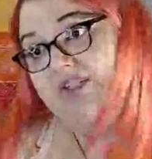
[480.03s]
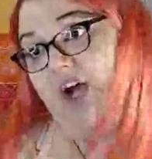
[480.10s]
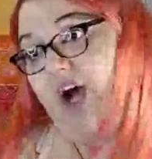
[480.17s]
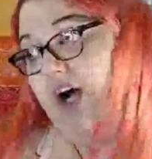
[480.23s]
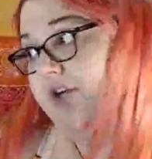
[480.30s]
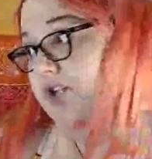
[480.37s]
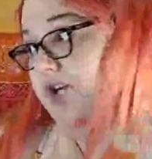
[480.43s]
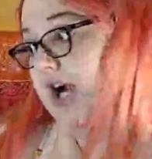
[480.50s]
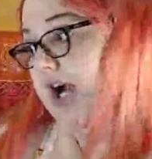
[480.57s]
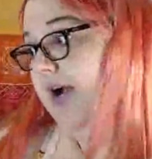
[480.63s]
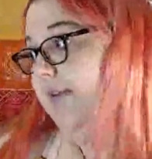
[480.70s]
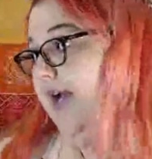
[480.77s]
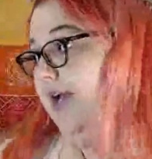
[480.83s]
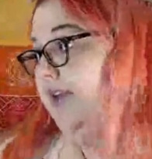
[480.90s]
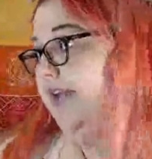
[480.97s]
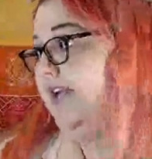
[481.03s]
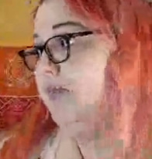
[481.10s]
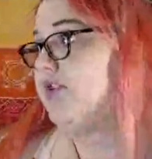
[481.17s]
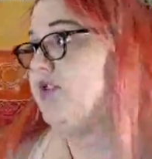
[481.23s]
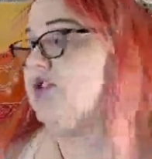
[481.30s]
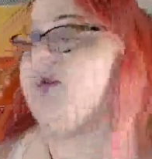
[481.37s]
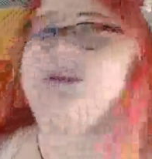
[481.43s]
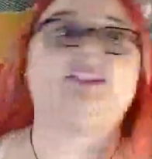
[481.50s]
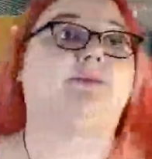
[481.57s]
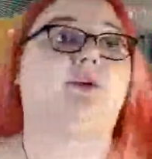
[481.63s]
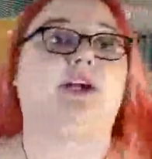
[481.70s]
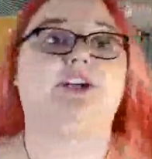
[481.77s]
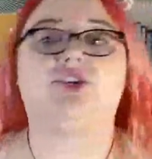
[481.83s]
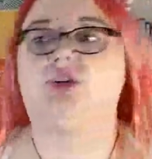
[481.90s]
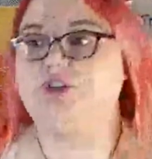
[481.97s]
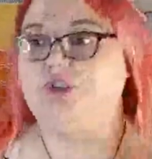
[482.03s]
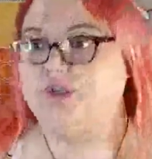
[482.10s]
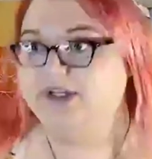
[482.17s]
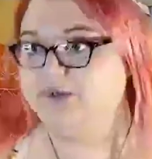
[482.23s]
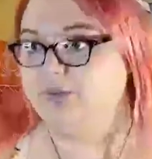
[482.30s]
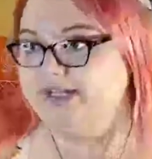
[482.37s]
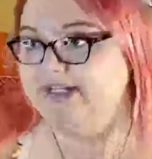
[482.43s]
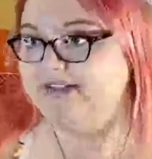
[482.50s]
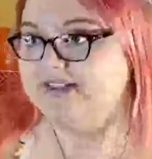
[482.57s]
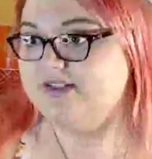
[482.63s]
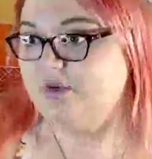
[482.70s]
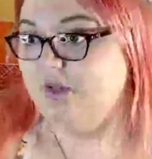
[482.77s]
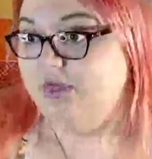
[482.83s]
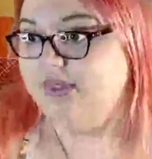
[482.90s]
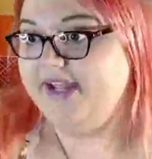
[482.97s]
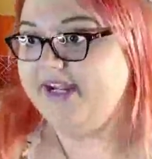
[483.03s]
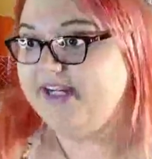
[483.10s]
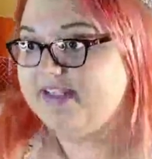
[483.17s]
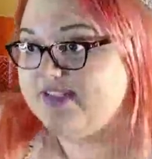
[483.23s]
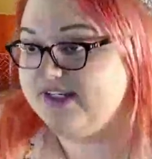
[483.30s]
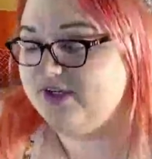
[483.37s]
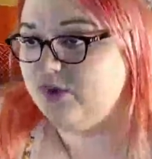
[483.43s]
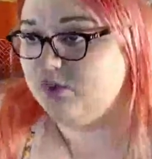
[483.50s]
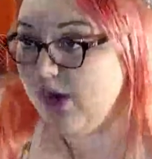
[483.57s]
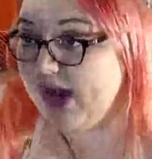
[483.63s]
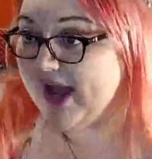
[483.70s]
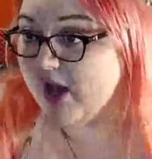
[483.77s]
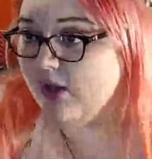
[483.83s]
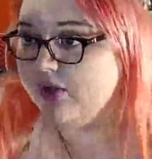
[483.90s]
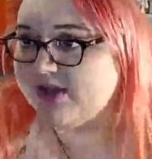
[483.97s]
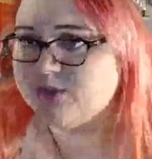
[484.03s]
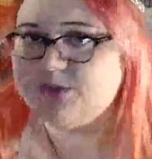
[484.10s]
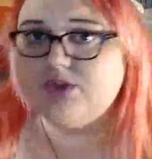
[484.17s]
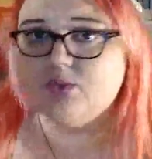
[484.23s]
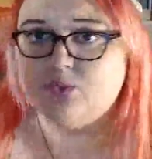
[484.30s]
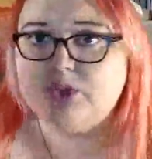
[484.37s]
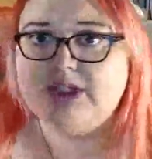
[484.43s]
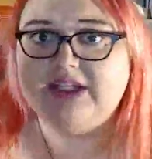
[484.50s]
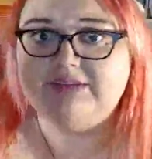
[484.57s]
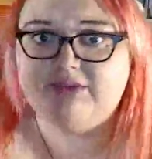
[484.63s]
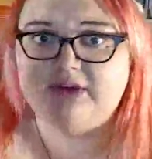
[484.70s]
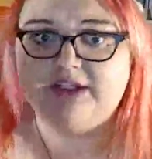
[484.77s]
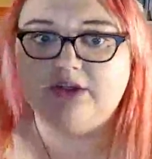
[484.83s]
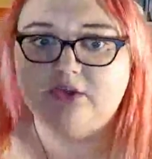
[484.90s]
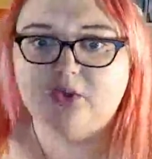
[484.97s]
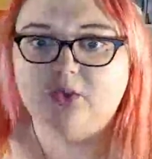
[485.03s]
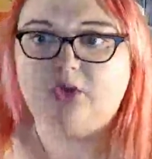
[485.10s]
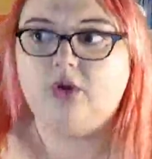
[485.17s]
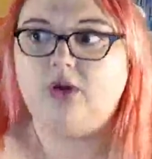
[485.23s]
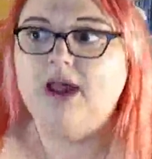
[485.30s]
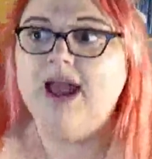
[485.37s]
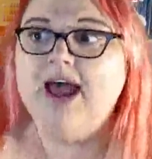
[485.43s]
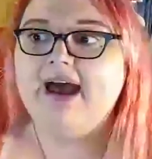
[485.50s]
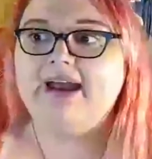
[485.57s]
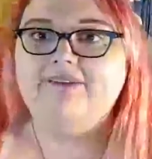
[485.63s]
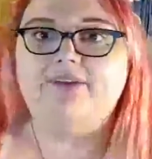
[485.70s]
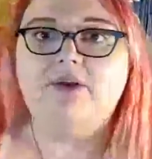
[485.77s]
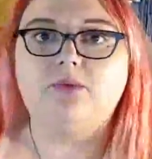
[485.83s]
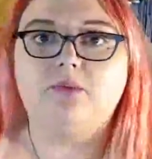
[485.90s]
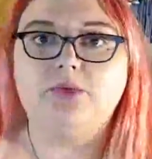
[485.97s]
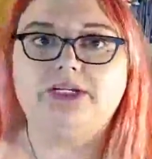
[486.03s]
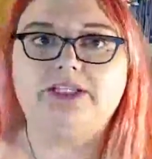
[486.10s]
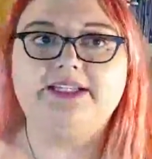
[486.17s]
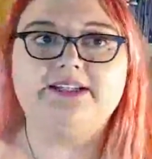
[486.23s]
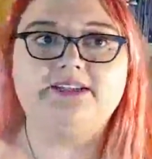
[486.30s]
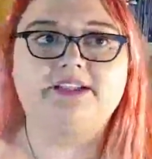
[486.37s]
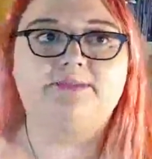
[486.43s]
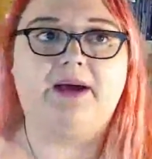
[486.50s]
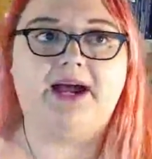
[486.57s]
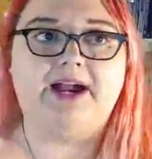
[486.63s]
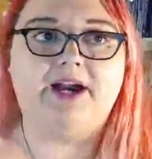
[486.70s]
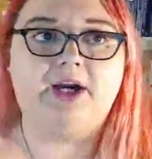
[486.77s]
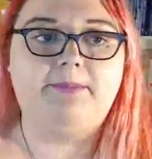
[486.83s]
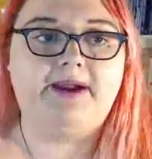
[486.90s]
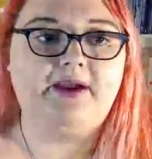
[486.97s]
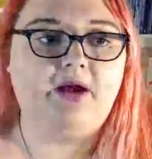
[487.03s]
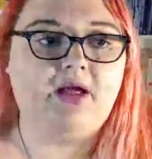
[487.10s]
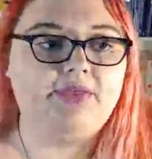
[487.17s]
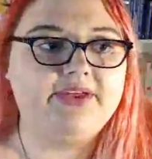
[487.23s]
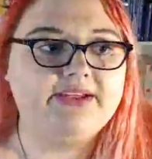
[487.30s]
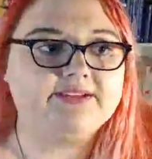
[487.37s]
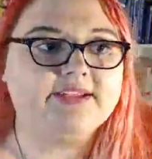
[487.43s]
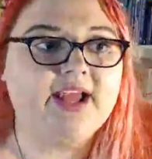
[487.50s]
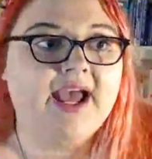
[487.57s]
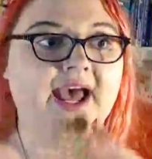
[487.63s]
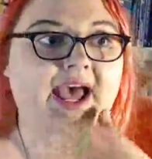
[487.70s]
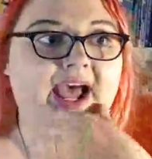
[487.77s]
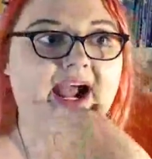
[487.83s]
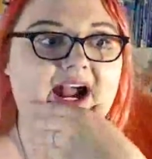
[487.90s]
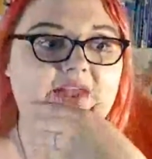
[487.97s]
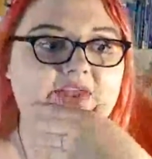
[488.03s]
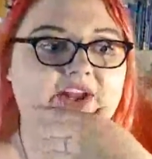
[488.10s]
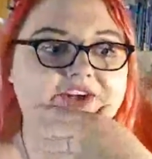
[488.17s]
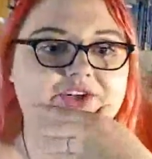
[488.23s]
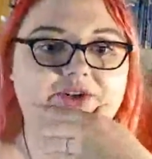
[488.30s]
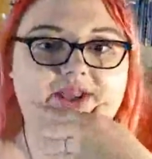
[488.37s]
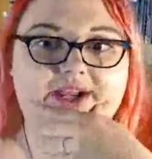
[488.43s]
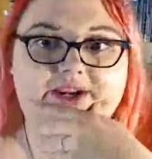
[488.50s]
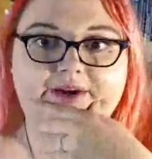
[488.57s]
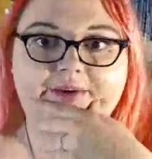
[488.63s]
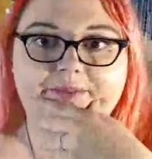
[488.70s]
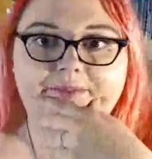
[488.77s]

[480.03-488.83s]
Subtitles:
ashram and like it was so inspirational, and you like read this whole thing and it's like, wow, this was really fucking cool. I felt really inspired by all this. And then you're like,